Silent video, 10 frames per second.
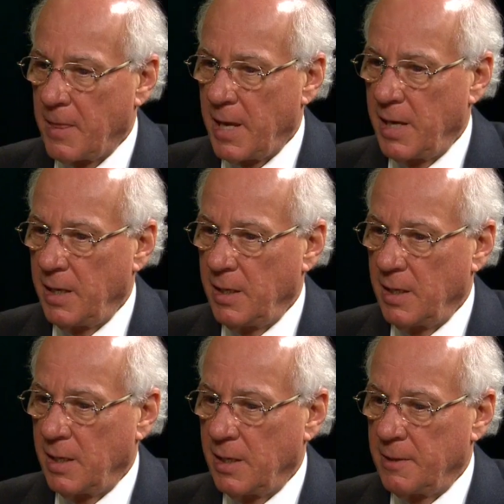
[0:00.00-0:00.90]
a,
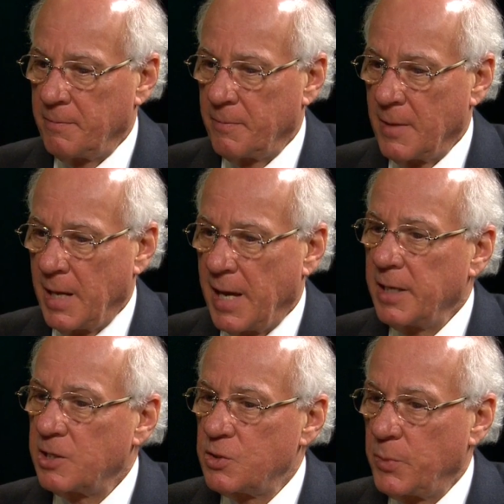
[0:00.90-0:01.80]
um, an
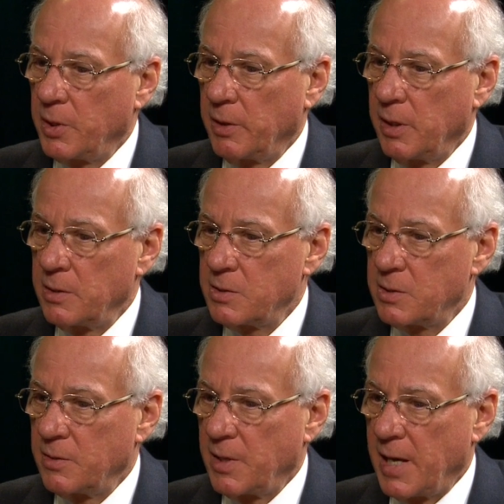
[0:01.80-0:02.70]

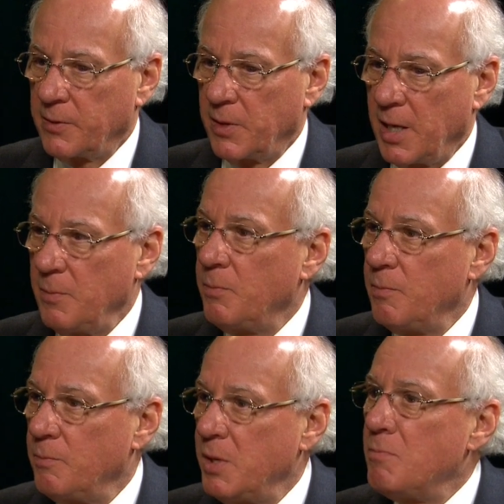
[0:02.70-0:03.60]
experience that they
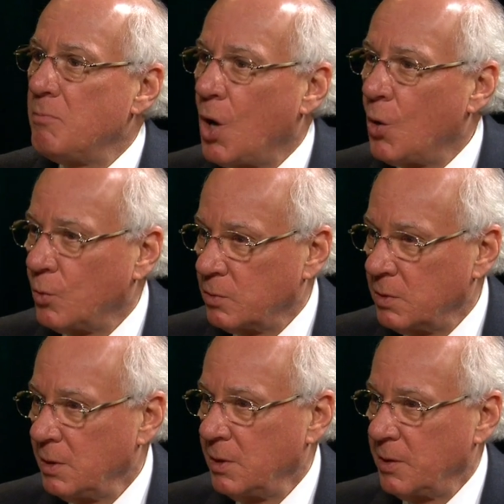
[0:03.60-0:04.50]

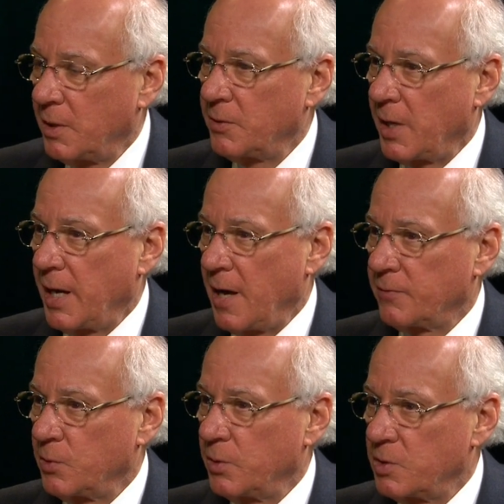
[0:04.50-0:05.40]
bemoan that they have
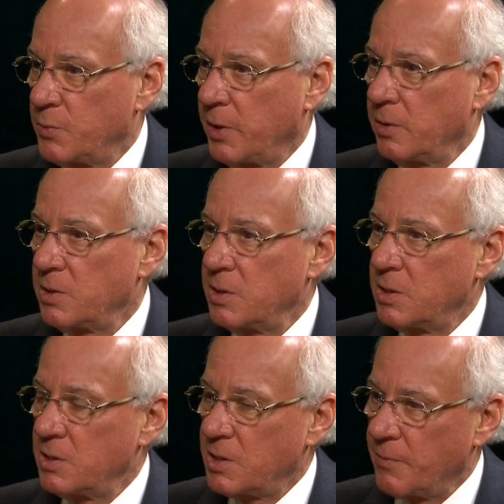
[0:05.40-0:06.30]
to experience.
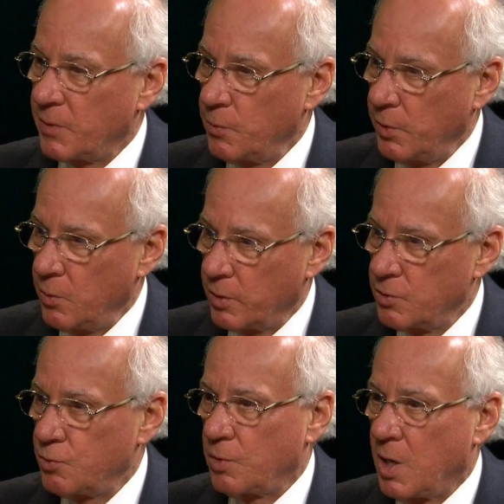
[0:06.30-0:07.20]
This is something we ought to
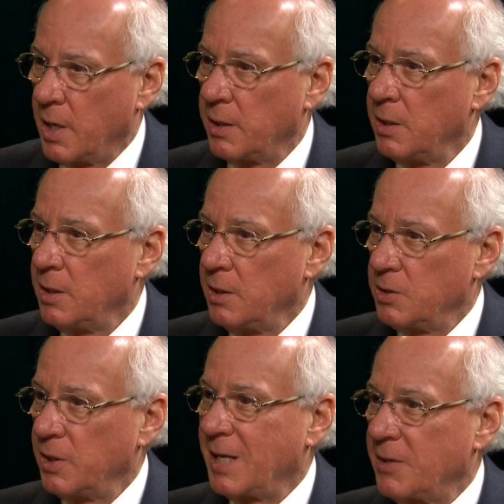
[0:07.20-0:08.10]
try
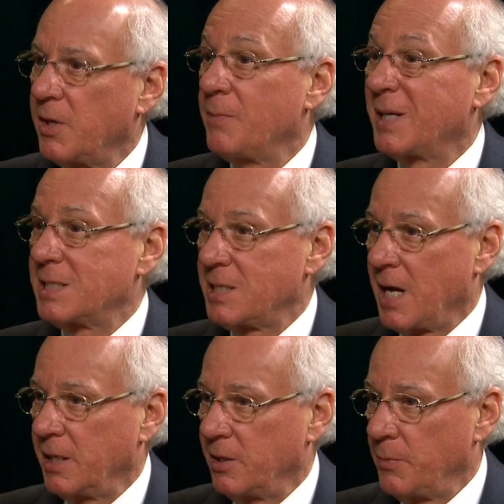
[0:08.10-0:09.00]
to get them
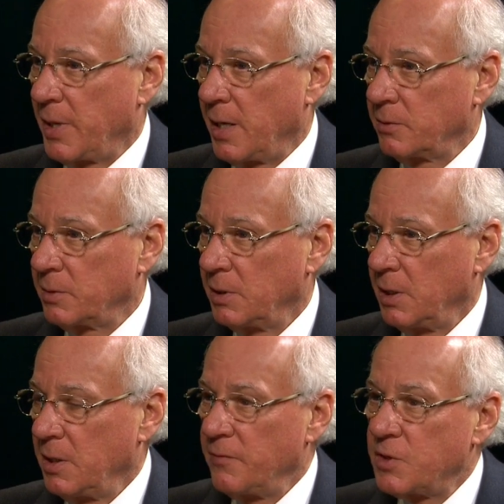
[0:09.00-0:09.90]
excited about.
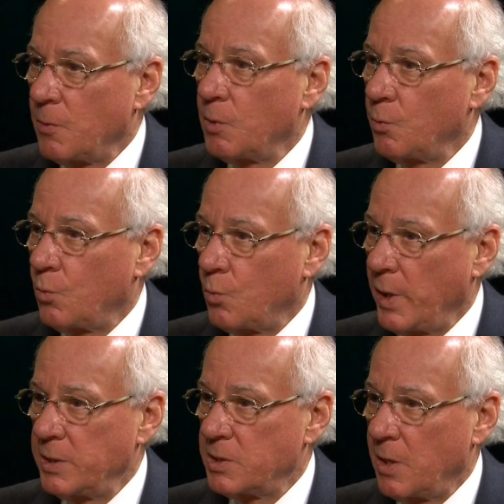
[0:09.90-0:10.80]
If someone
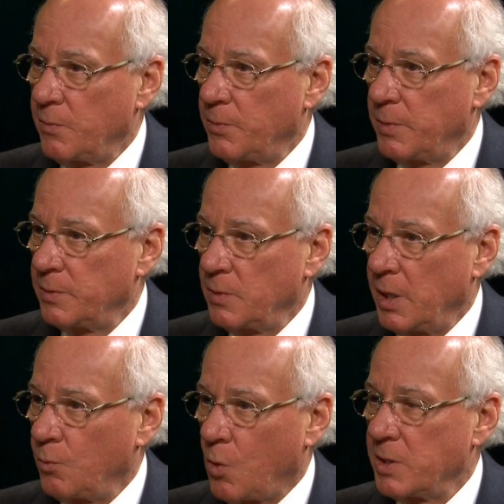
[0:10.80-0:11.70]
wakes up and,
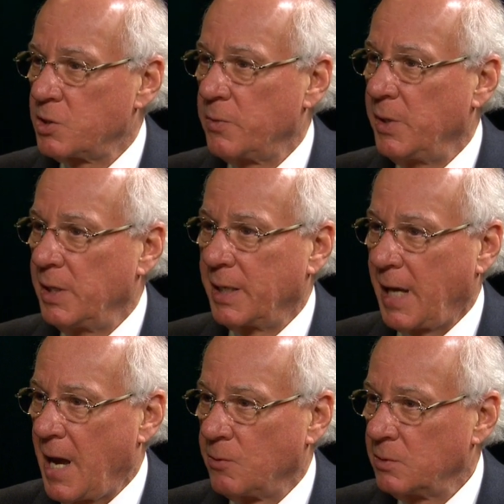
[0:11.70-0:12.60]
and wants to be an
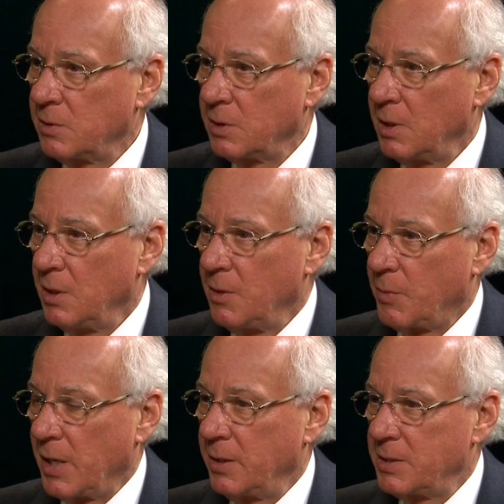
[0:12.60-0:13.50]
accountant
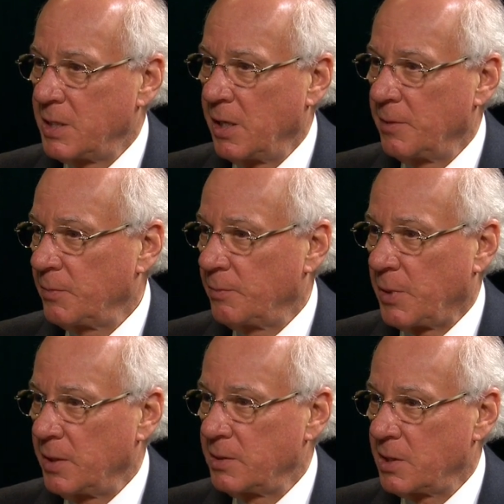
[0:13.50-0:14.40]
by the,
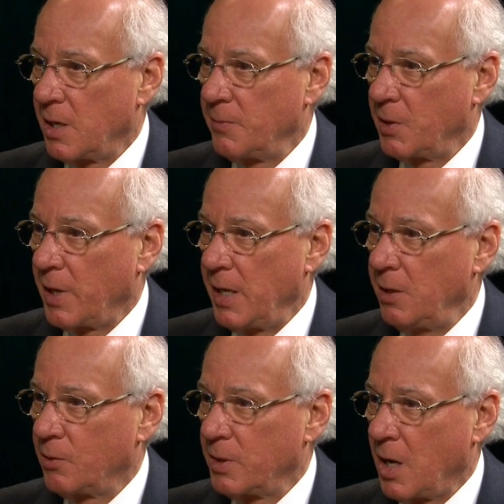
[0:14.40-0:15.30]
by the time they're
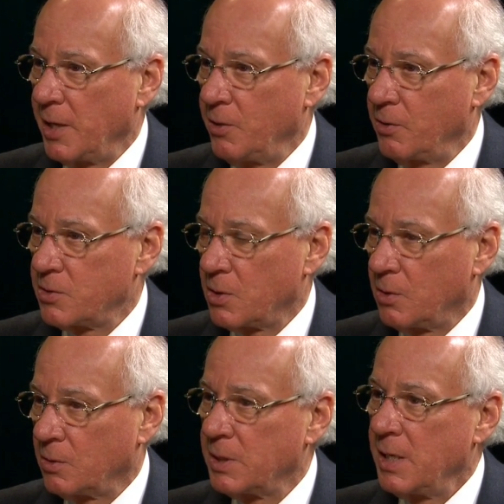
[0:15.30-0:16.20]
eight or nine years
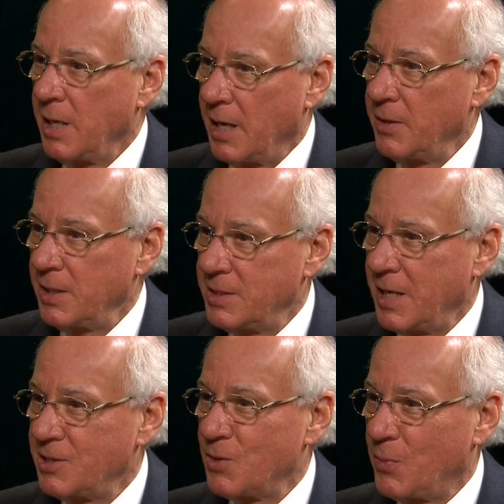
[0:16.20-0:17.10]
old and then
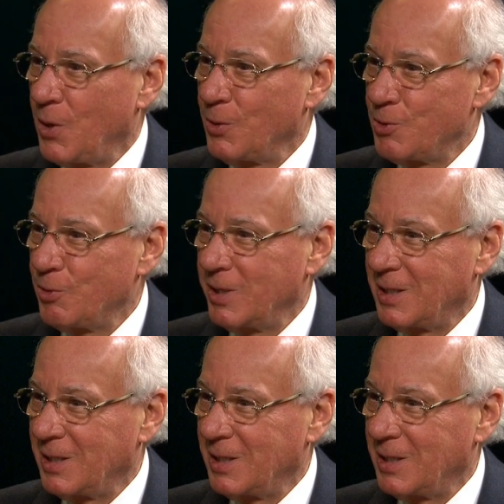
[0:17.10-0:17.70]
takes a poetry